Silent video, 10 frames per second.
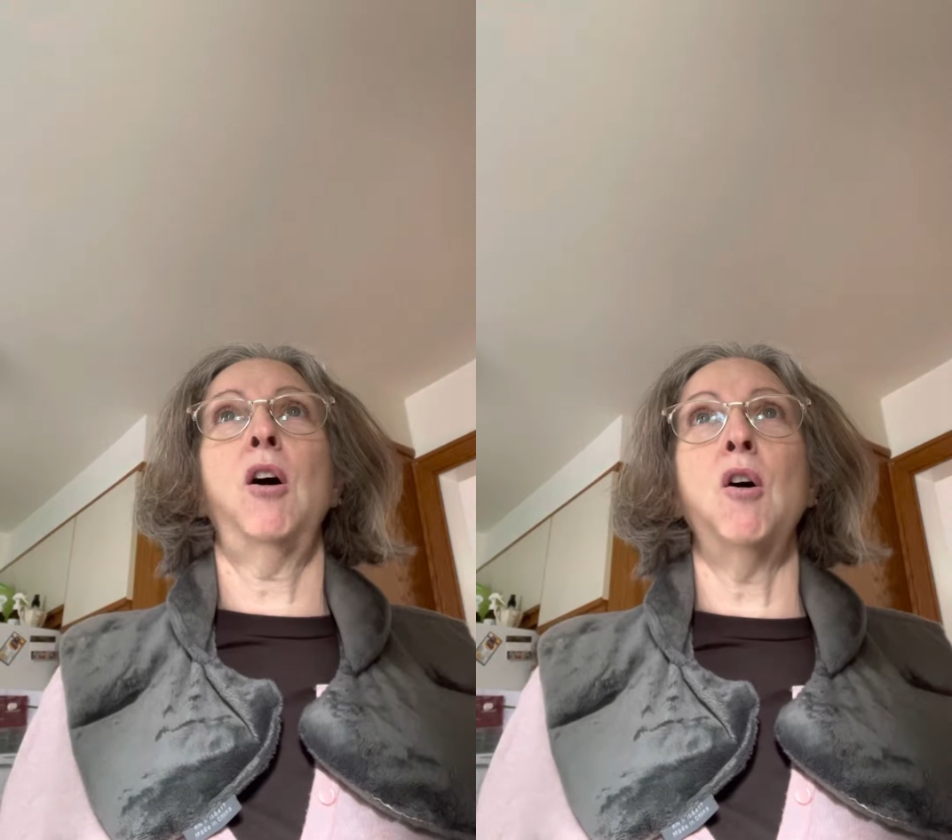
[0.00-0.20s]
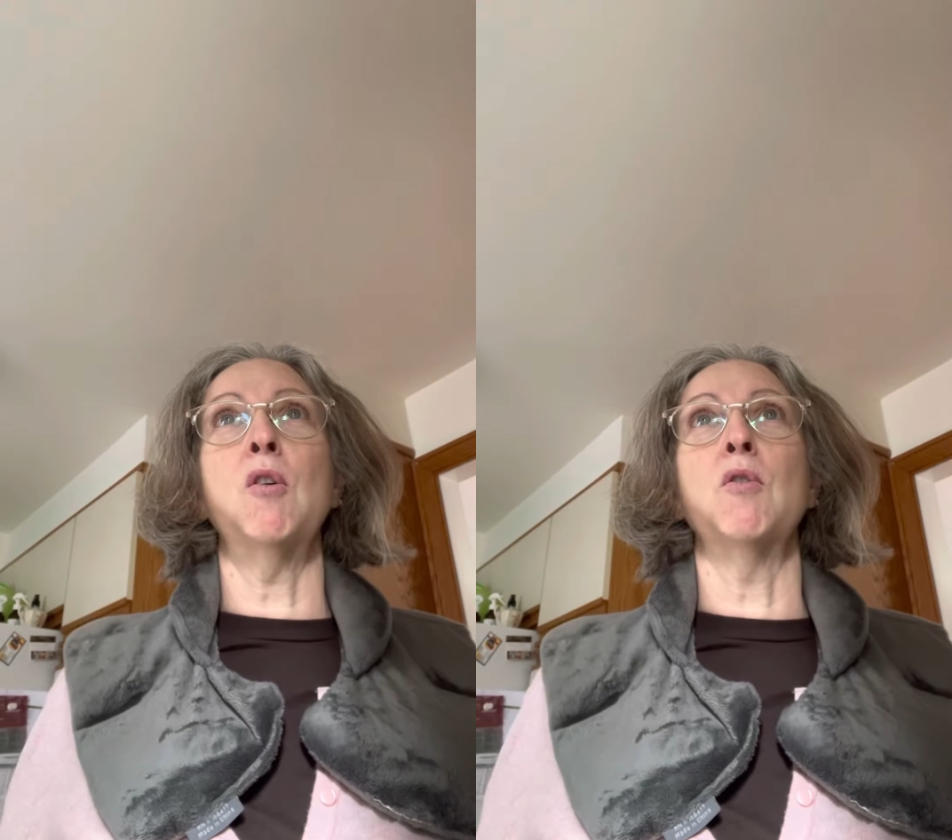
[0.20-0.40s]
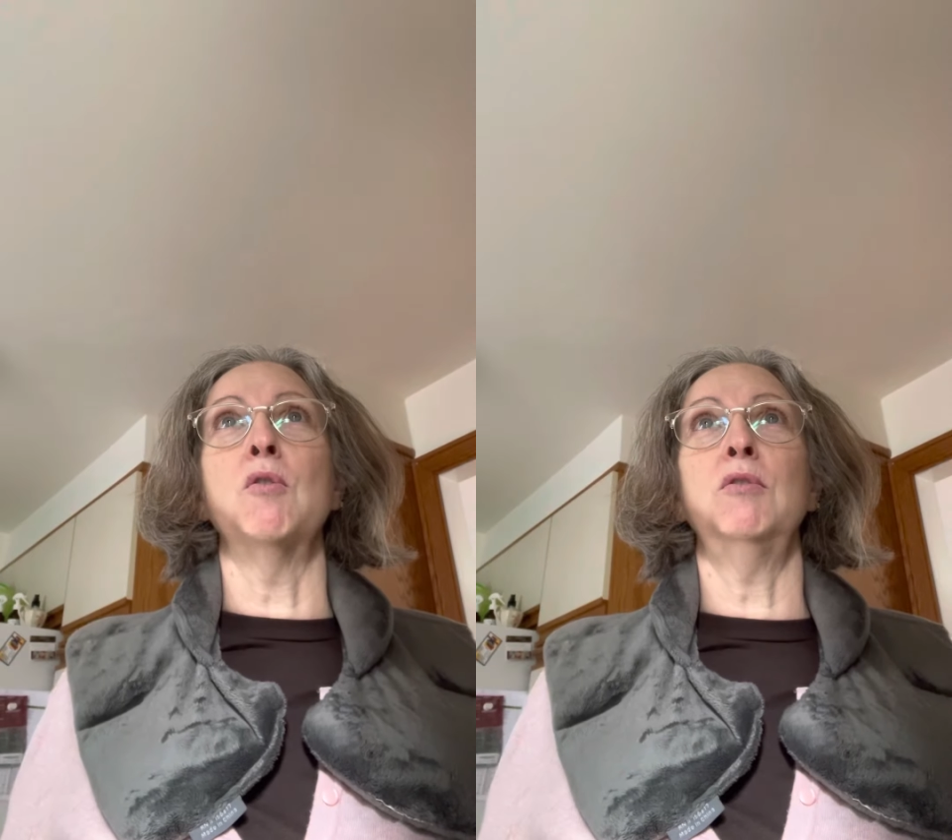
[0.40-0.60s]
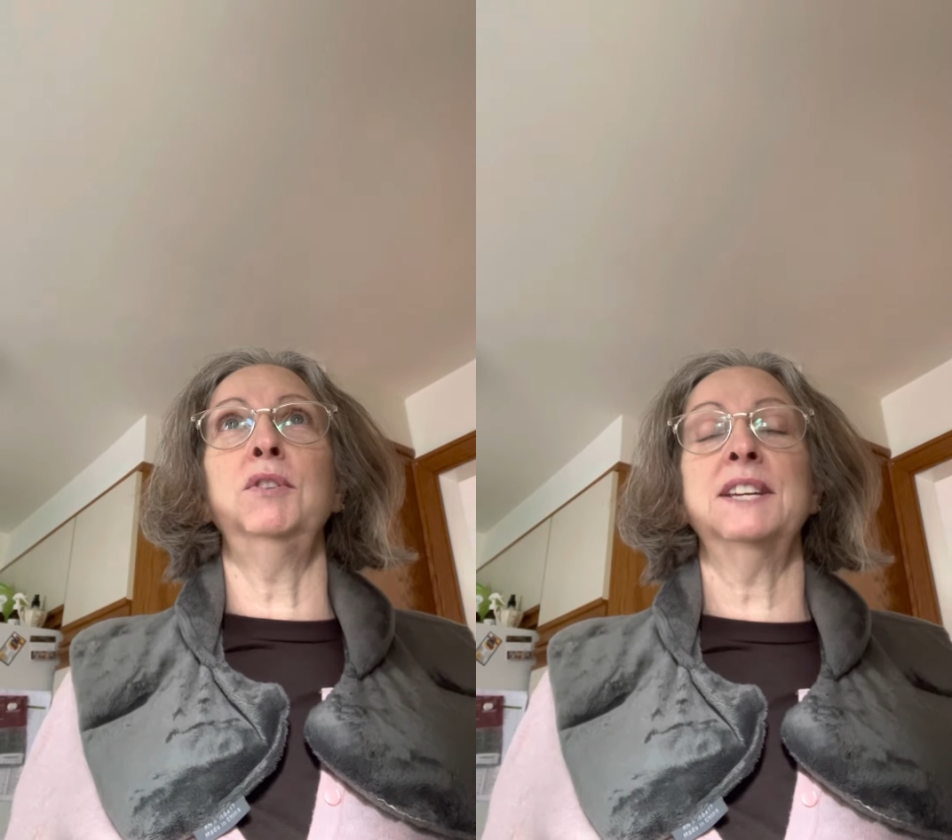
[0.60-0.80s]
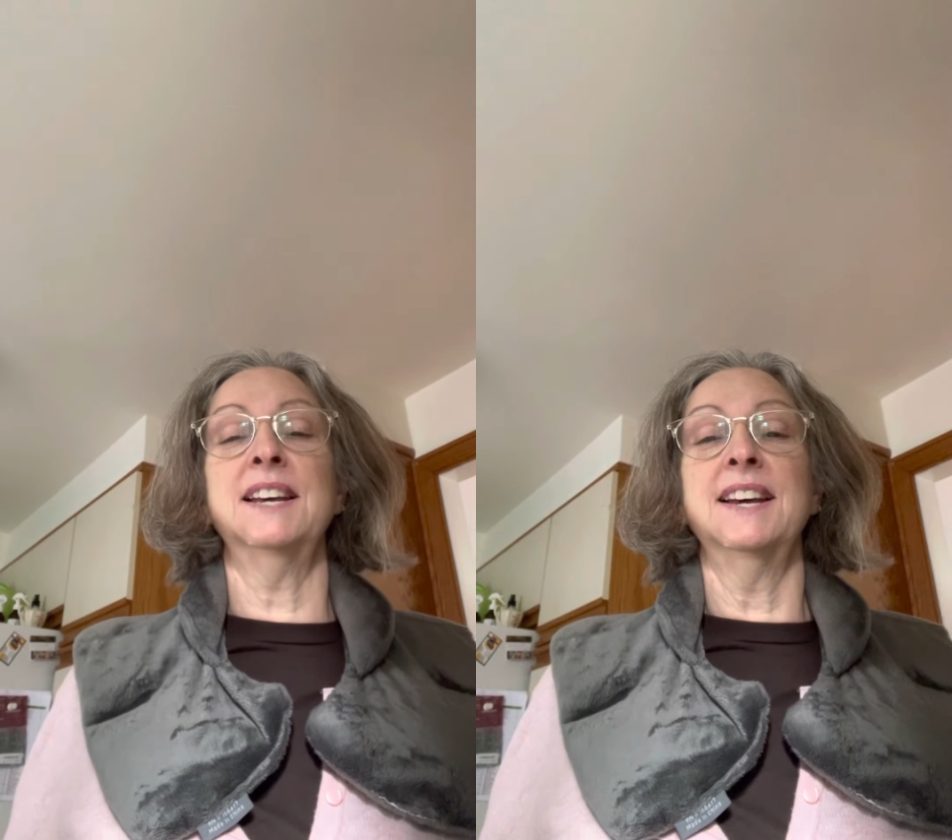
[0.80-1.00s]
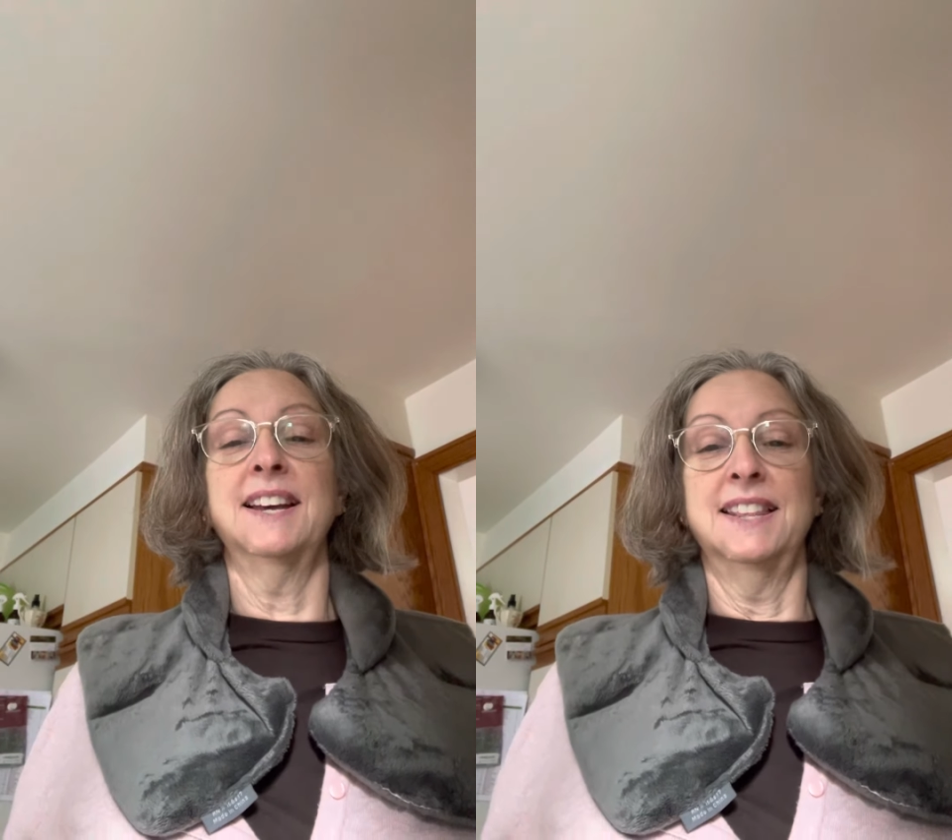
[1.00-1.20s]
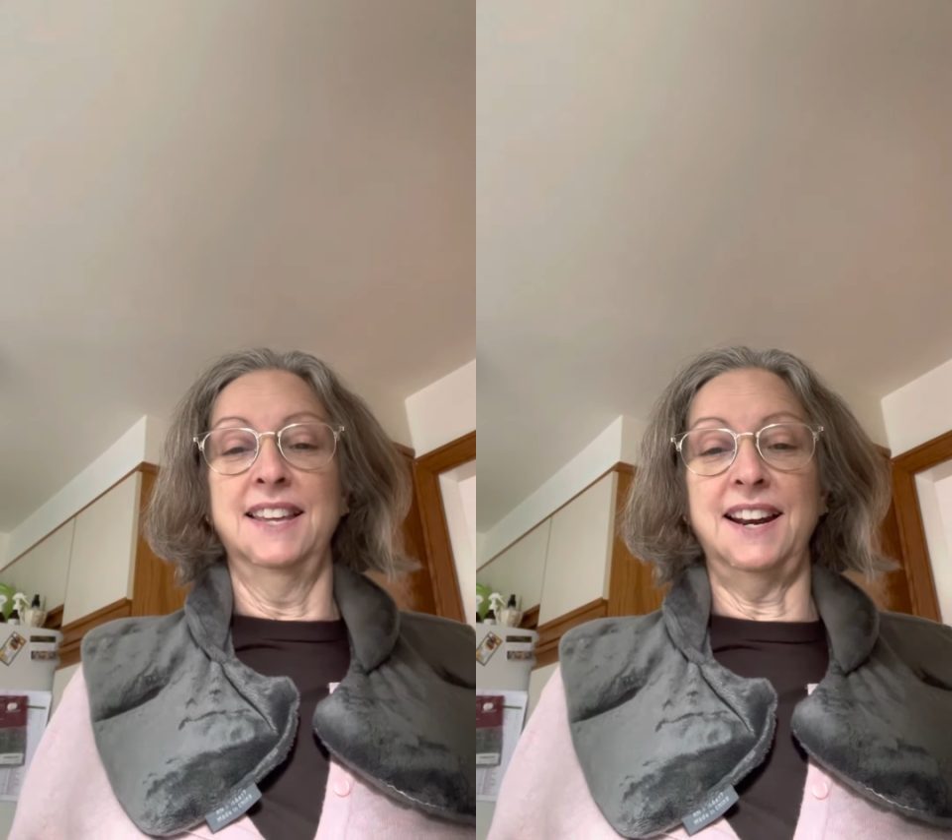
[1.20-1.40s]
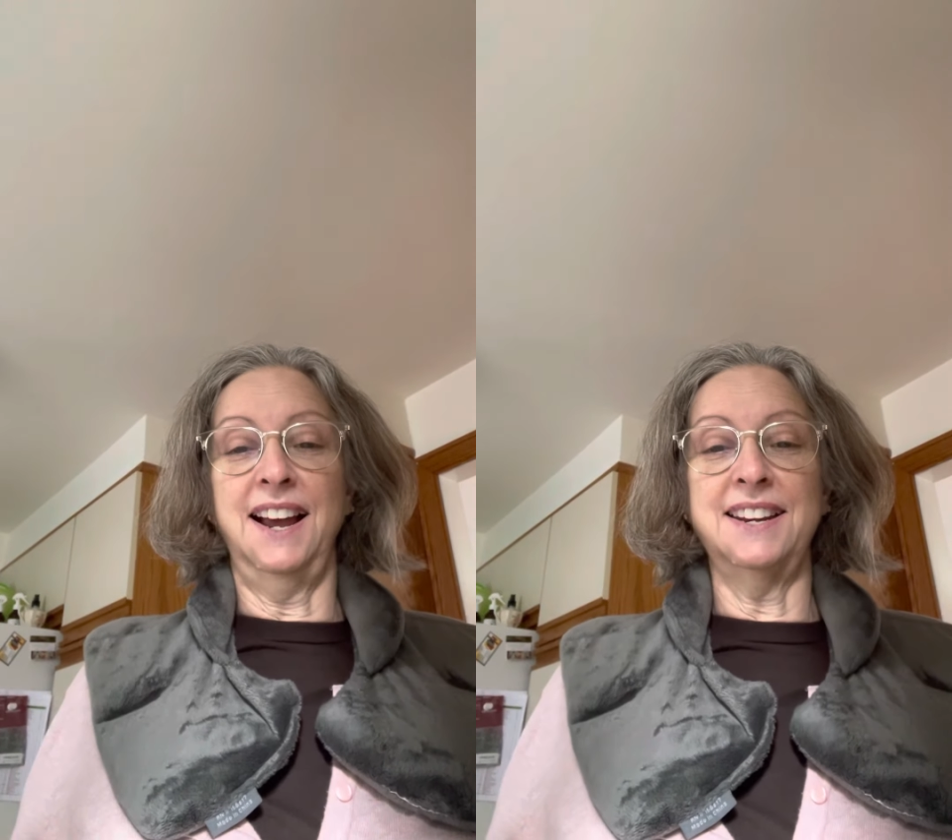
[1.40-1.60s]
cold
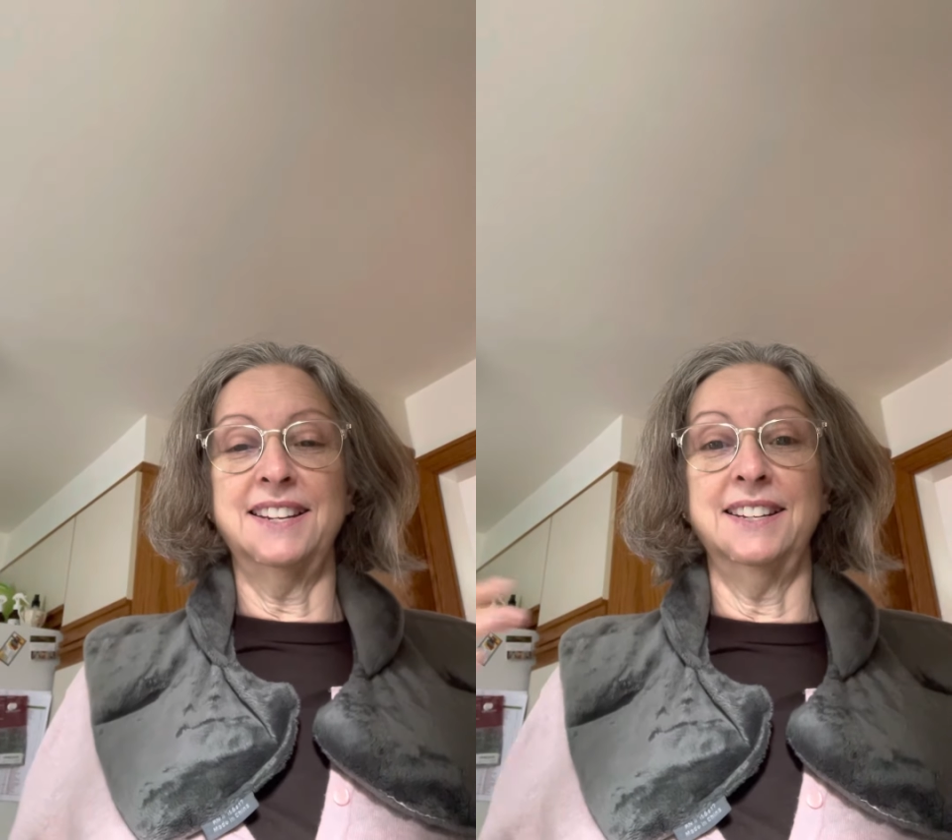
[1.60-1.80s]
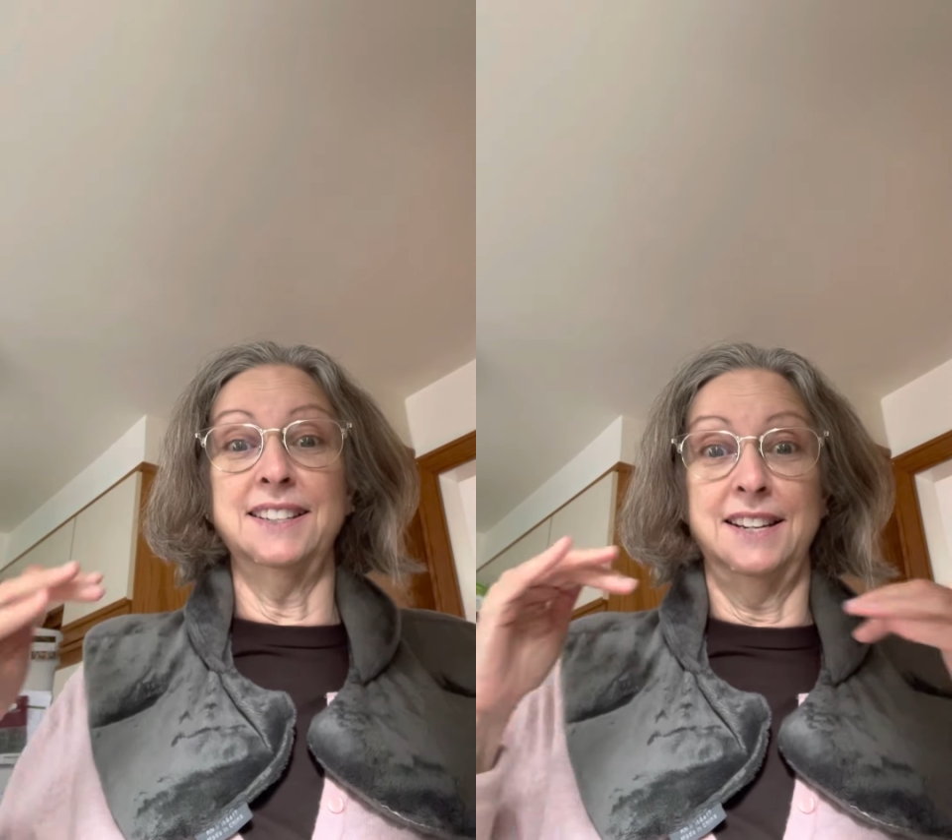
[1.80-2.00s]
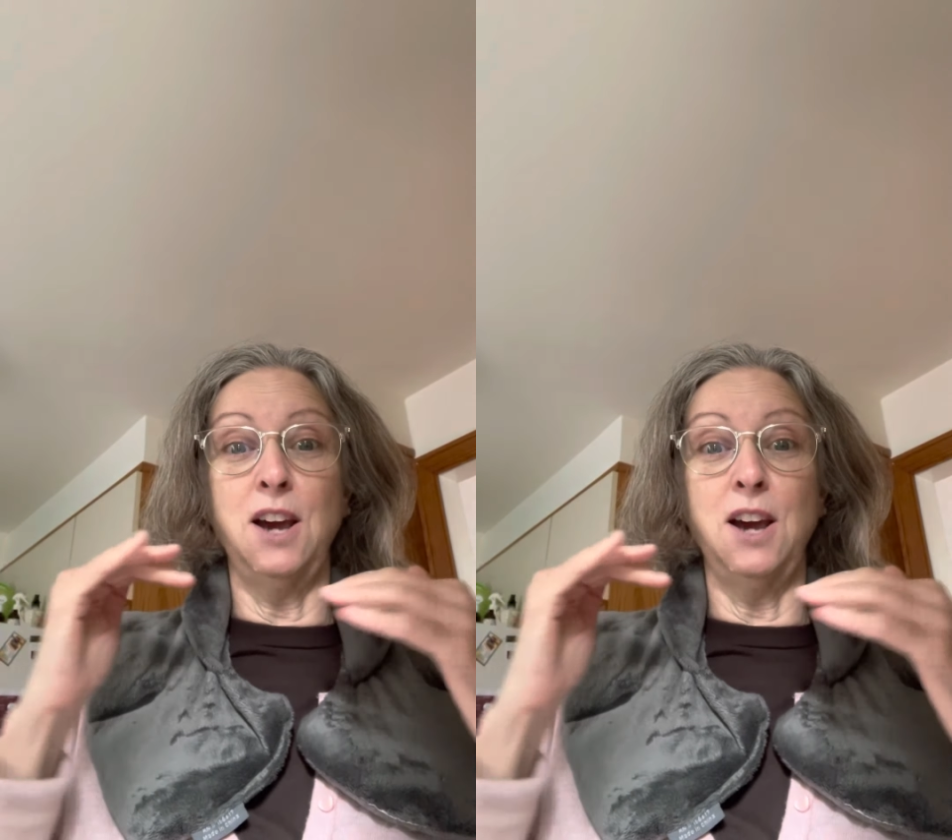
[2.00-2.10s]
that I can